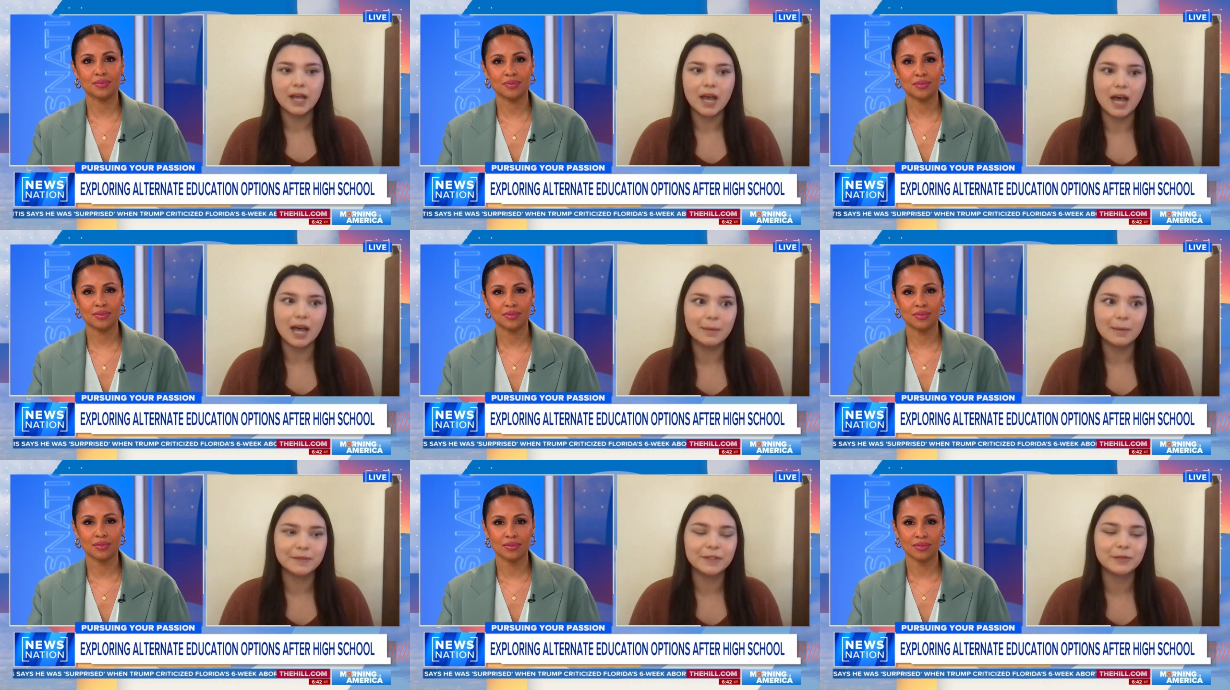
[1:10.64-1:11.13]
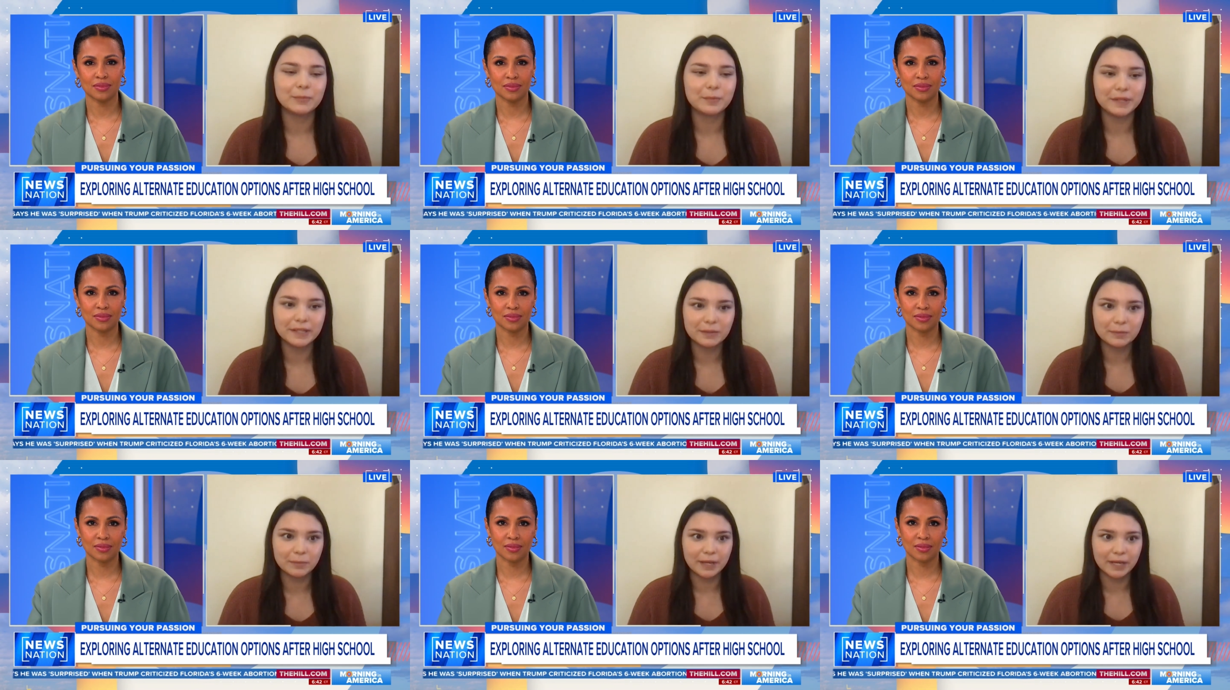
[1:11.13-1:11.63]
Speaker 1: Um, so,
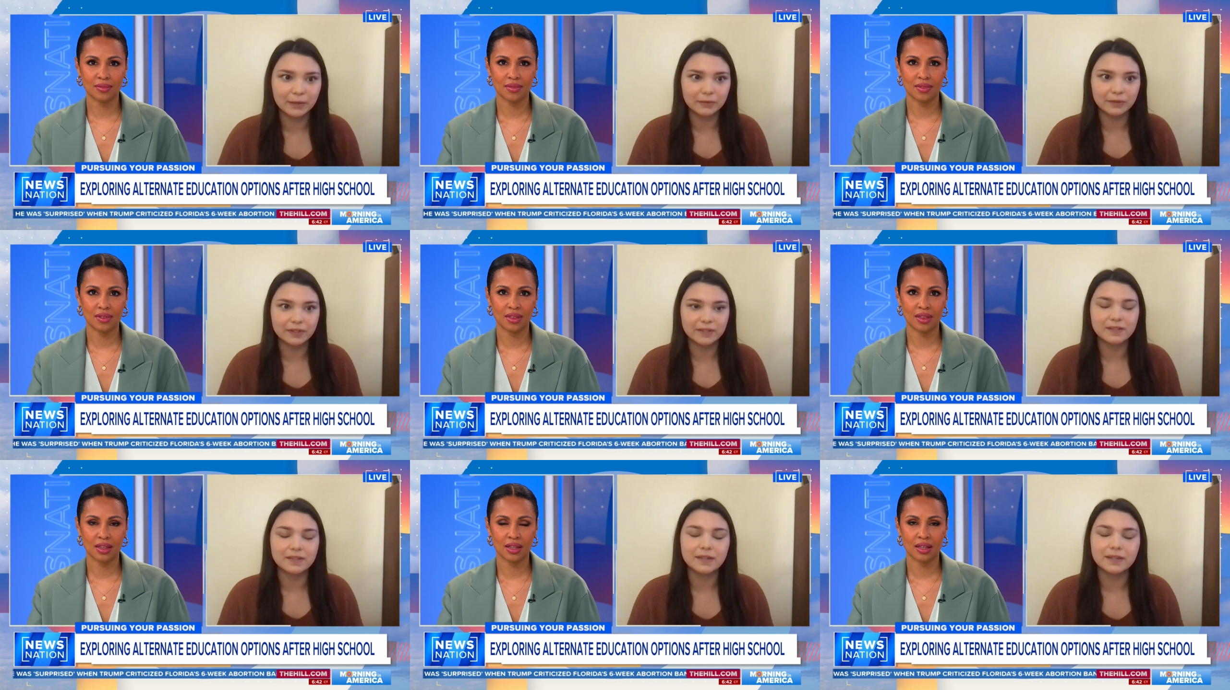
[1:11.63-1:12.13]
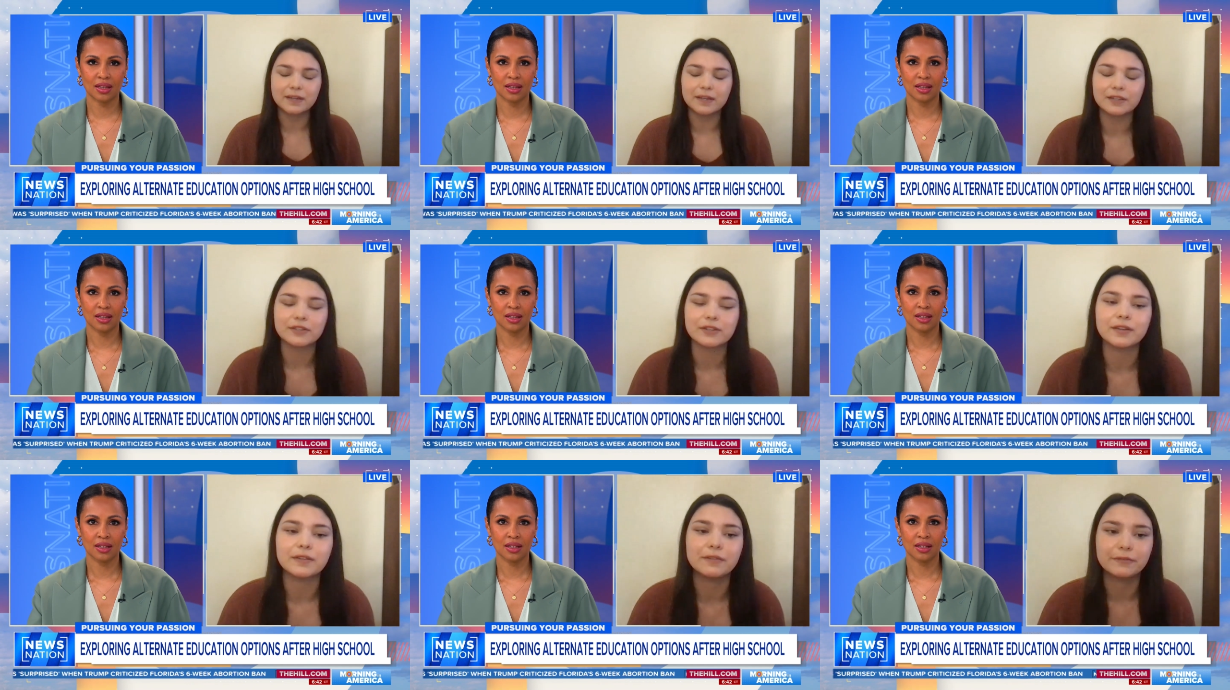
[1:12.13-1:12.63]
B-Unbound is an
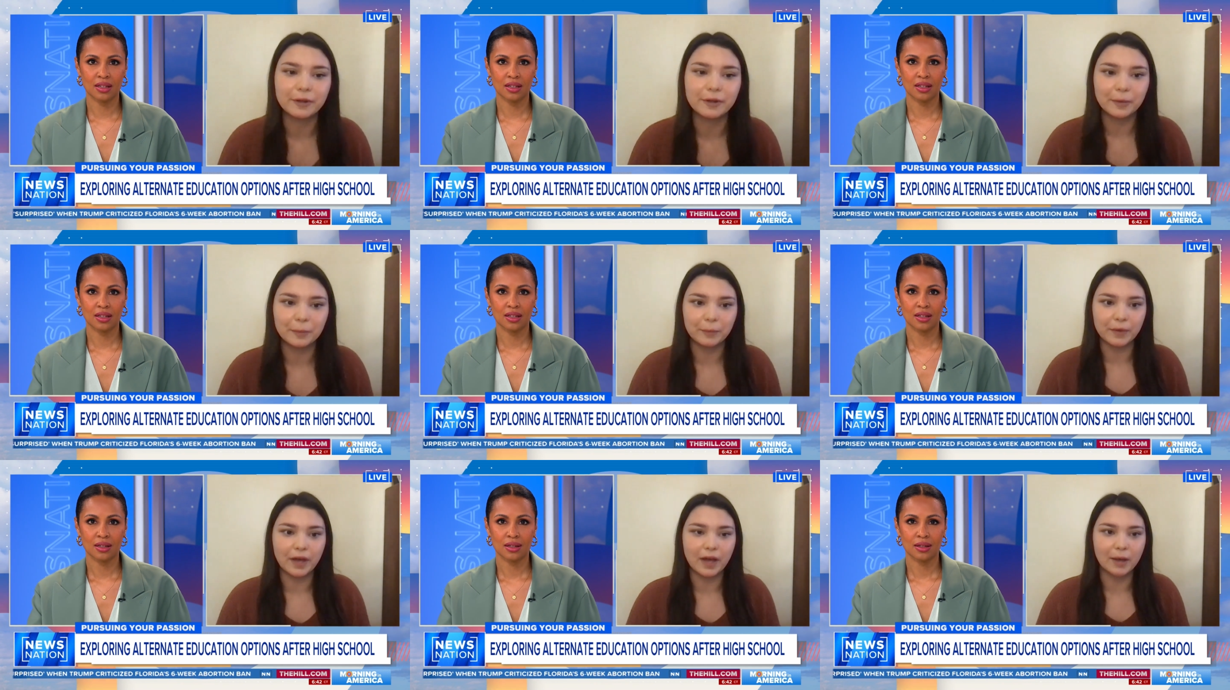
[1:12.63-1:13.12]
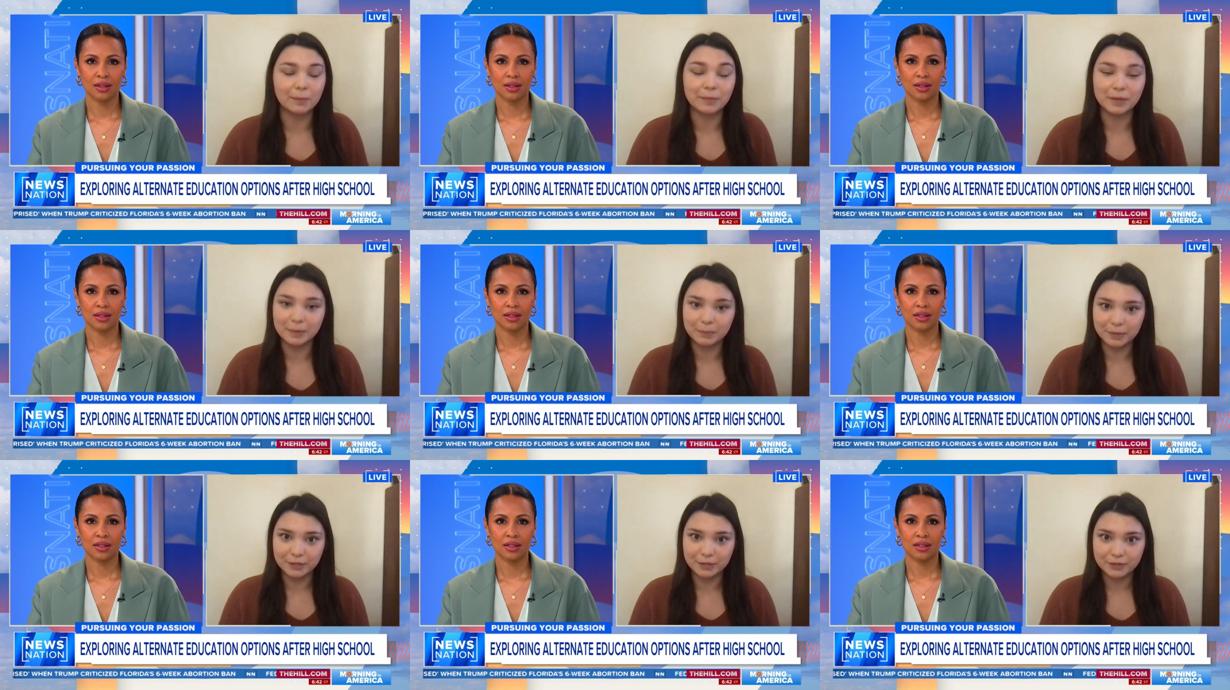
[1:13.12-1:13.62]
initiative from um,
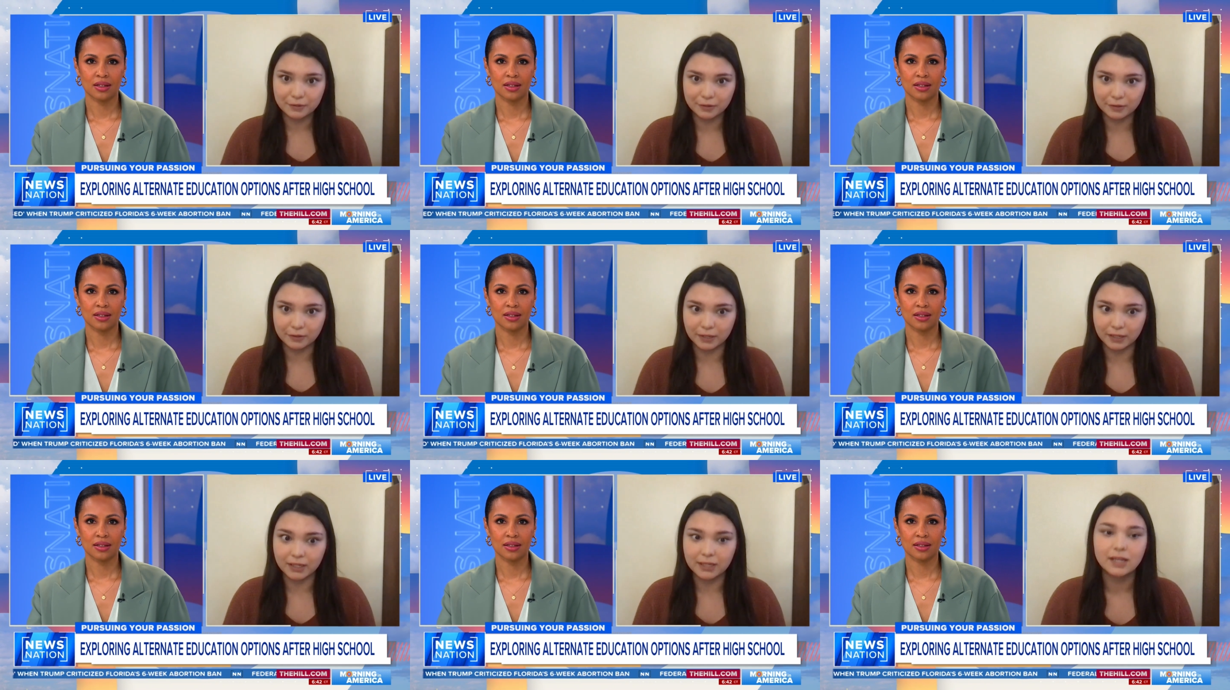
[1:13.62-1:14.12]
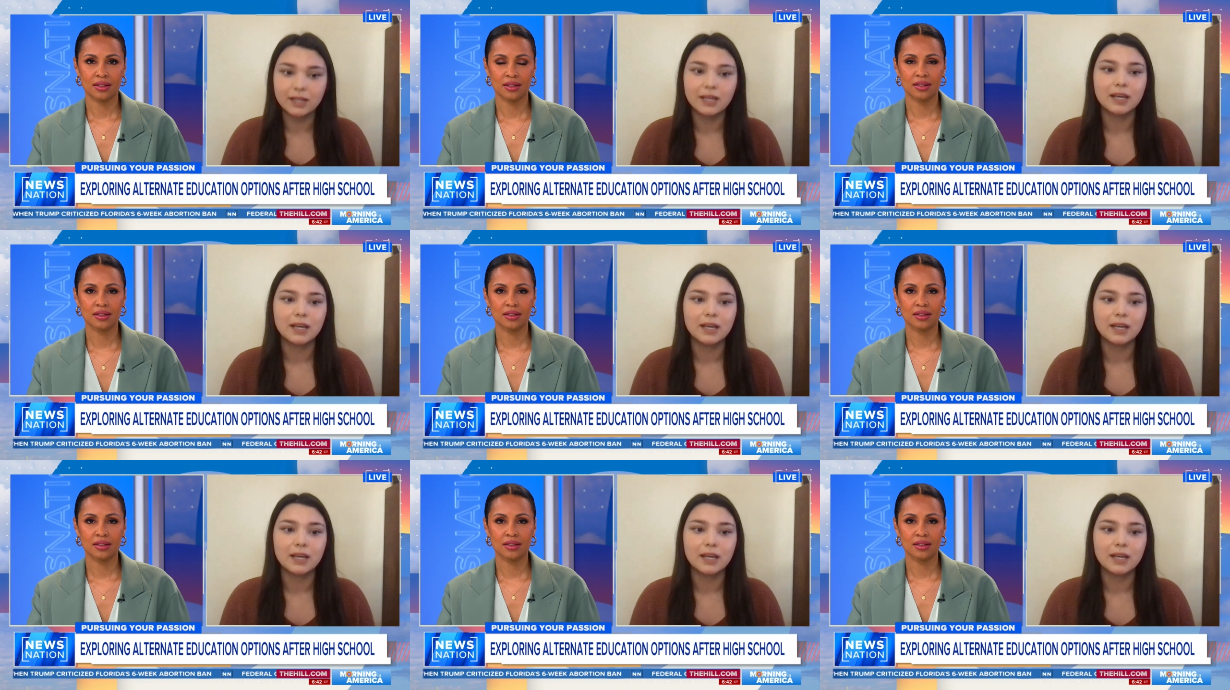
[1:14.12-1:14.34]
Big Picture Learning,